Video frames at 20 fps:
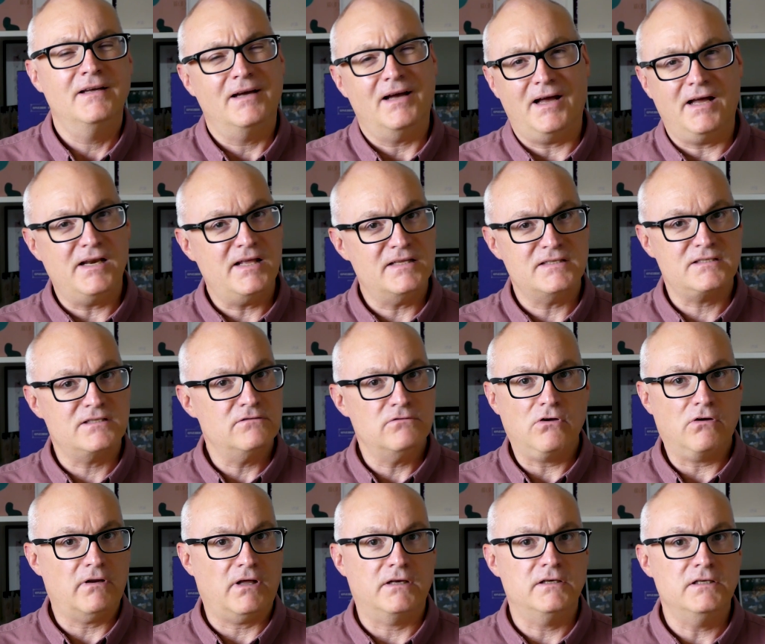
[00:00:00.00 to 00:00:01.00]
And it's
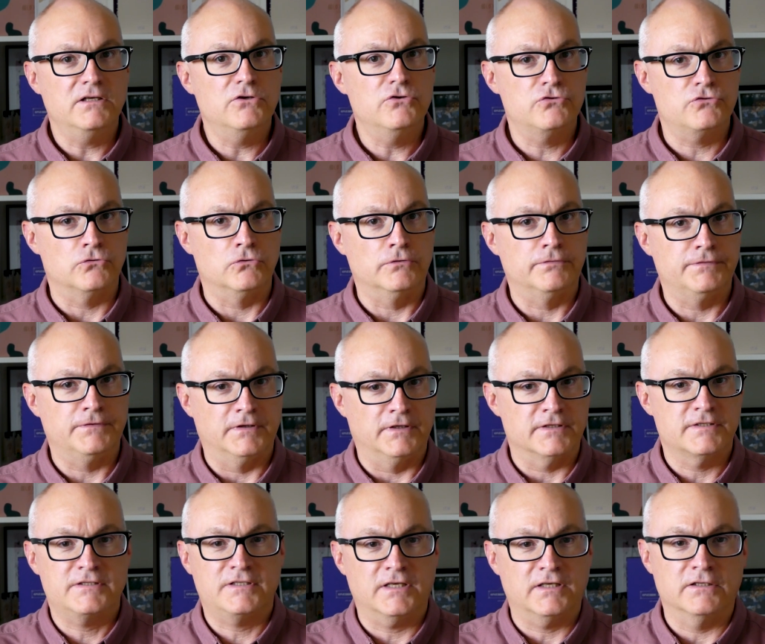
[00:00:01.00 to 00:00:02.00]
not unusual for
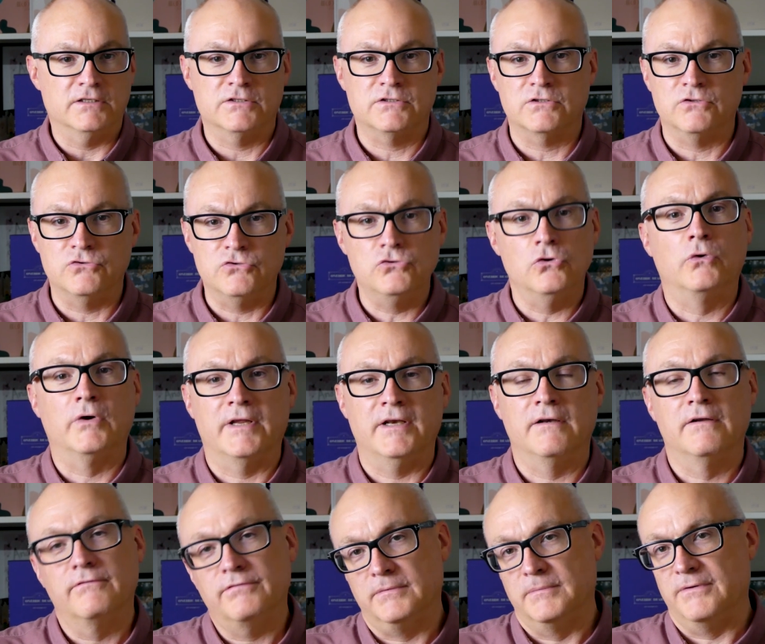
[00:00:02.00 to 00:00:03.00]
singers to
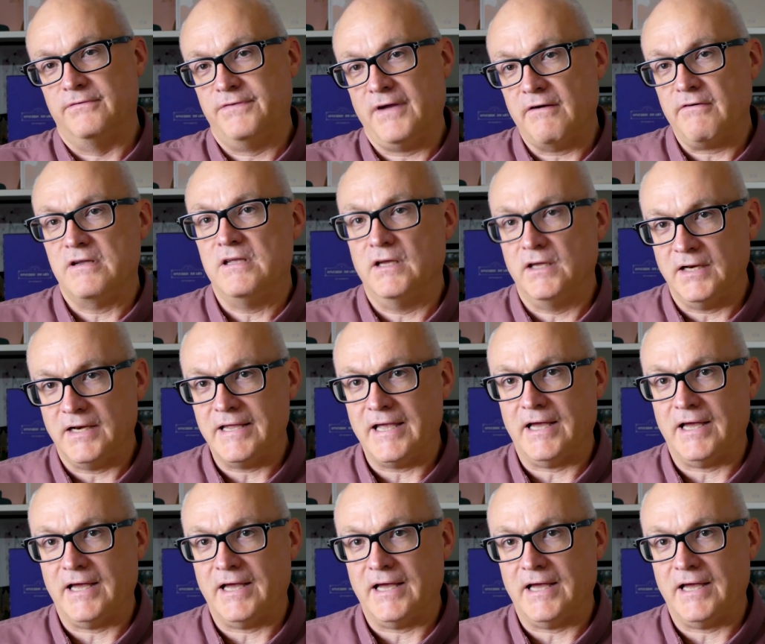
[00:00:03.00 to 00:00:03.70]
join from a very early